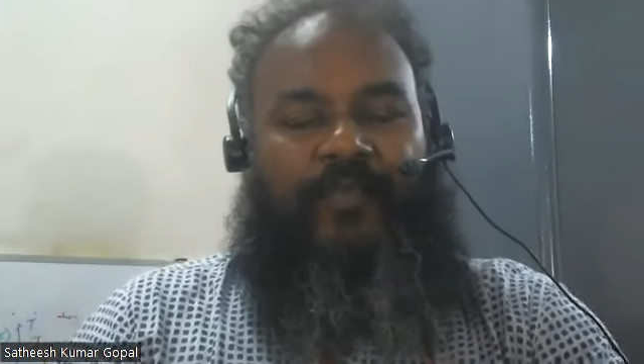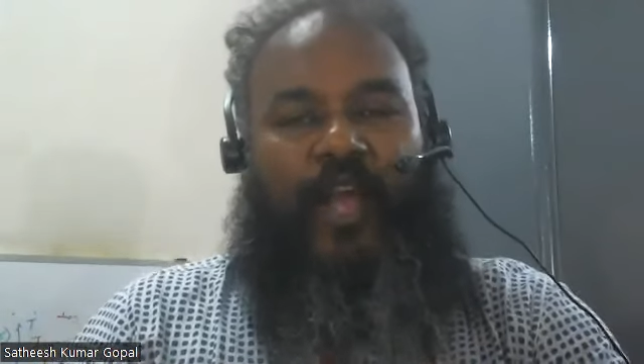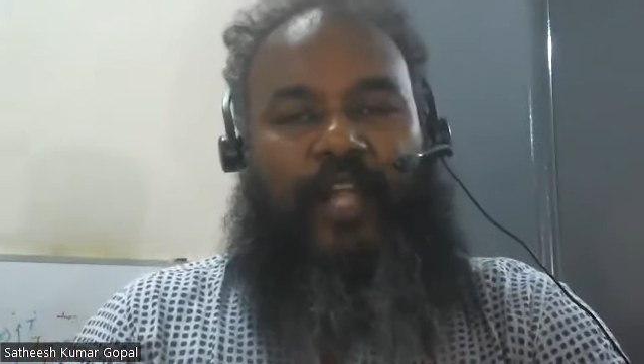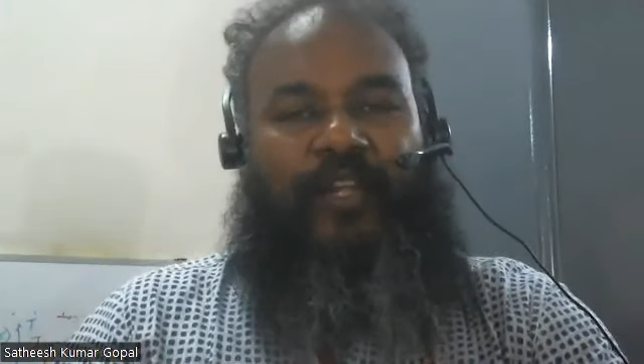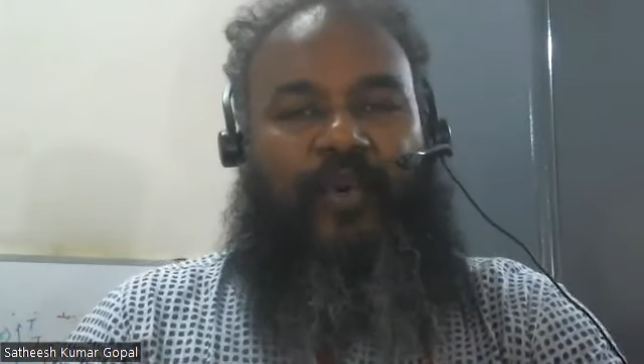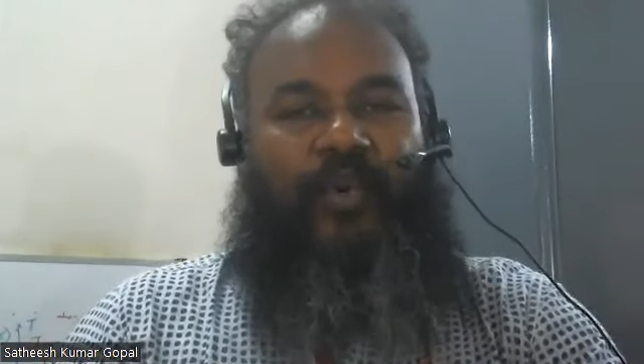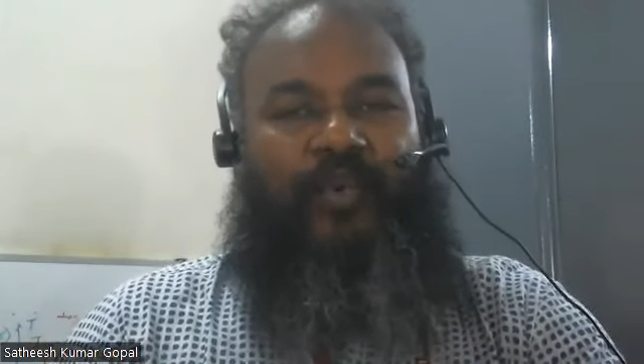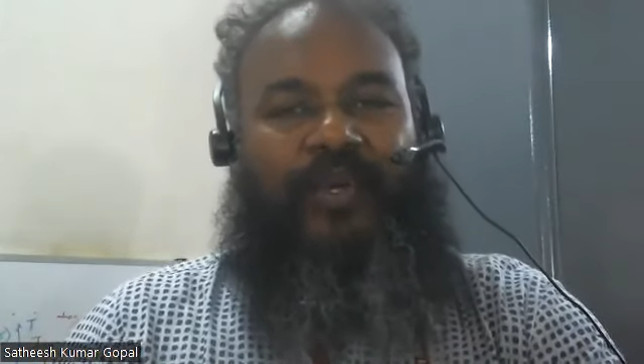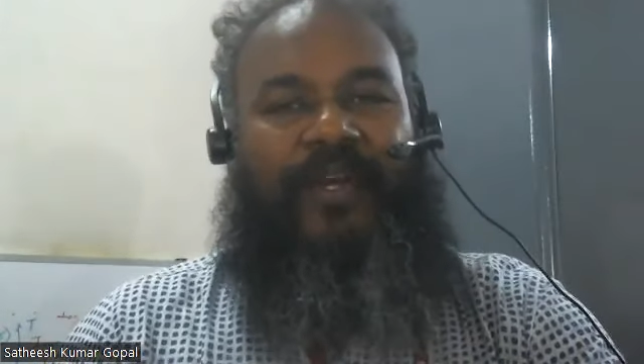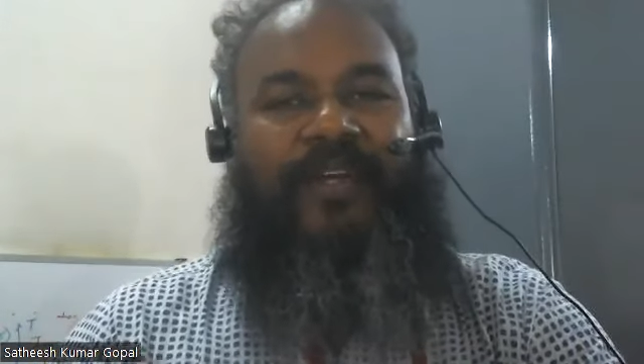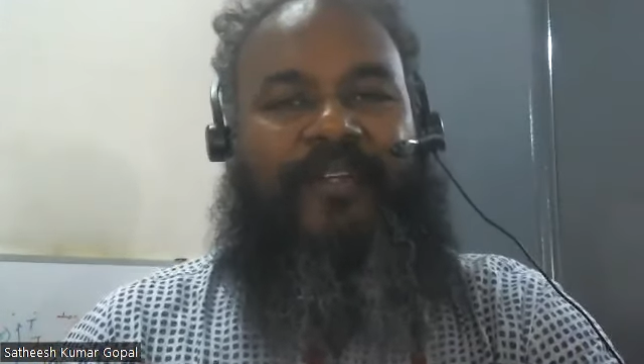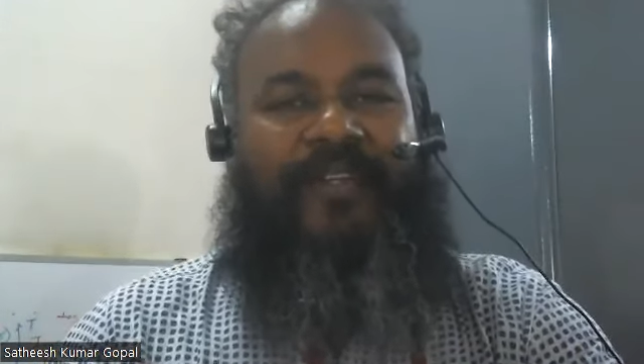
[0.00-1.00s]
Hello,
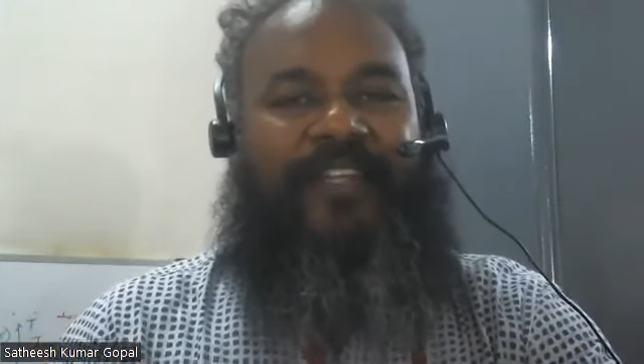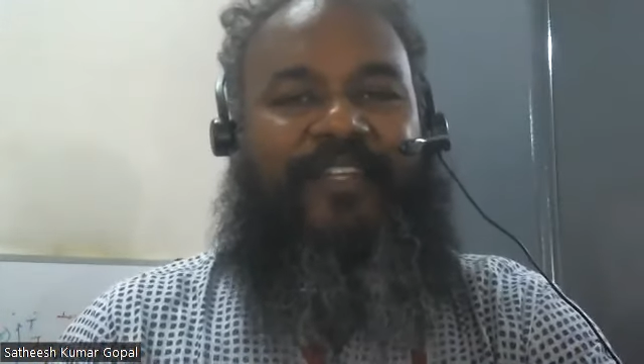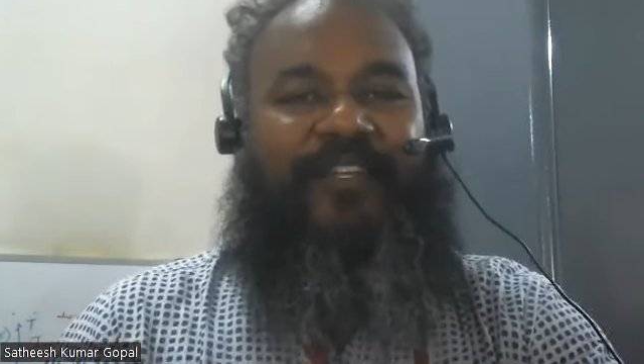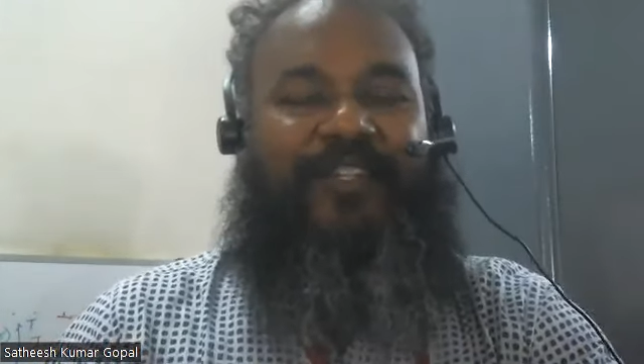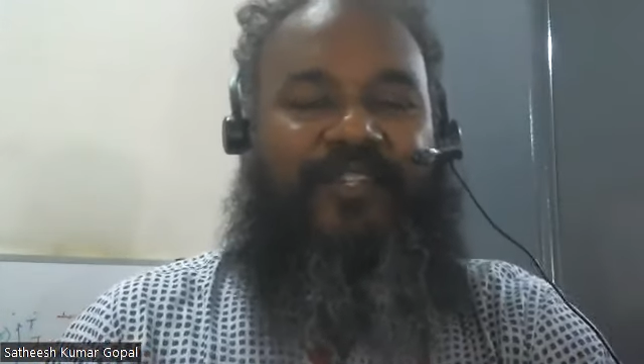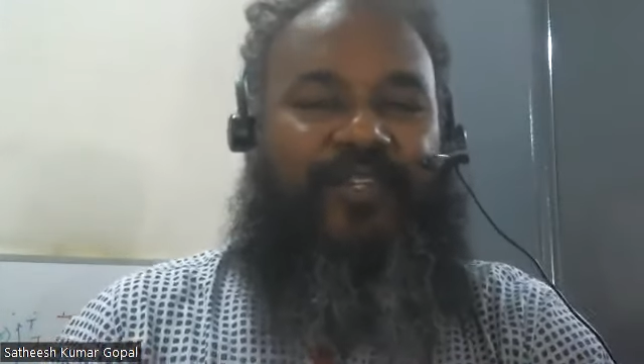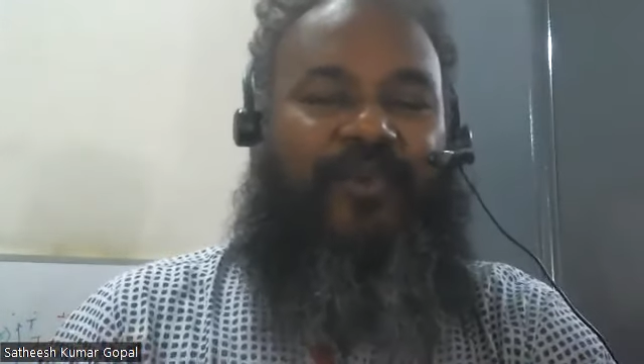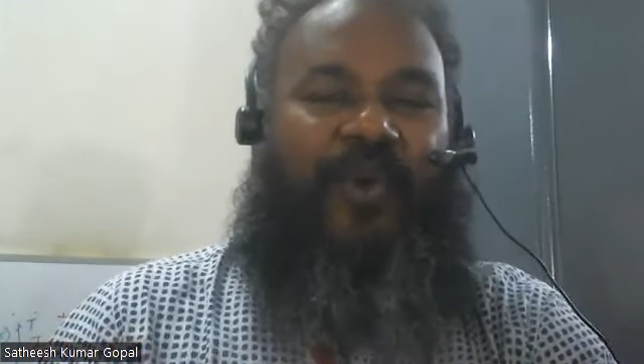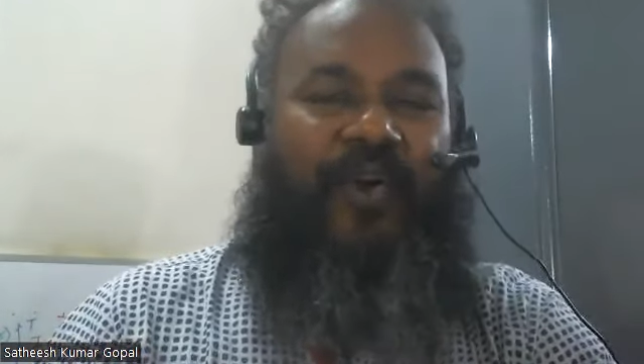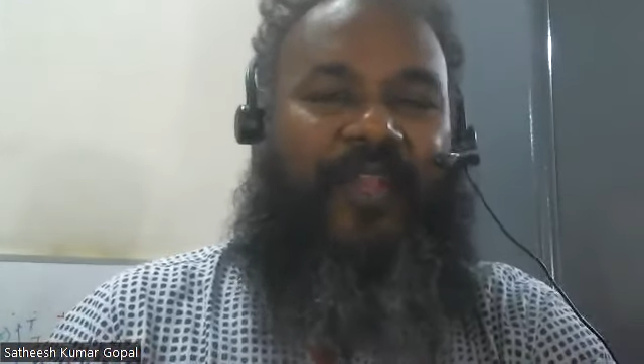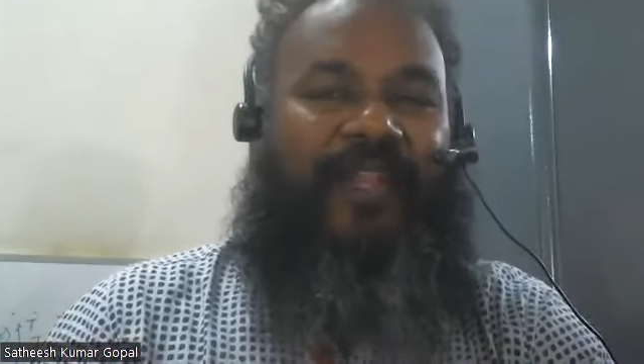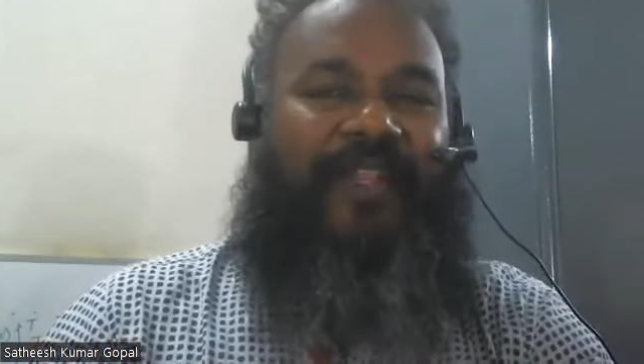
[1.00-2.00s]
greetings to you
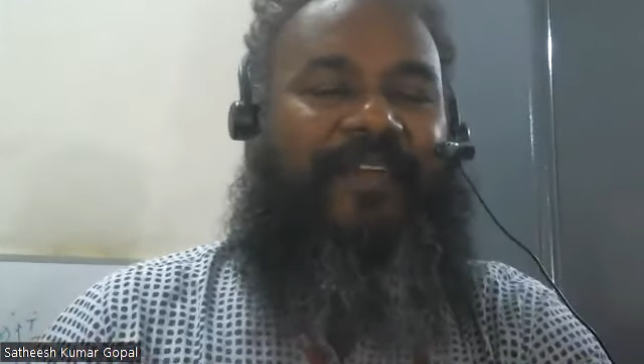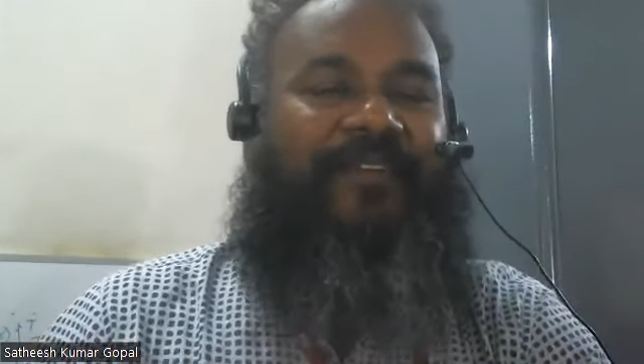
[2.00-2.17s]
all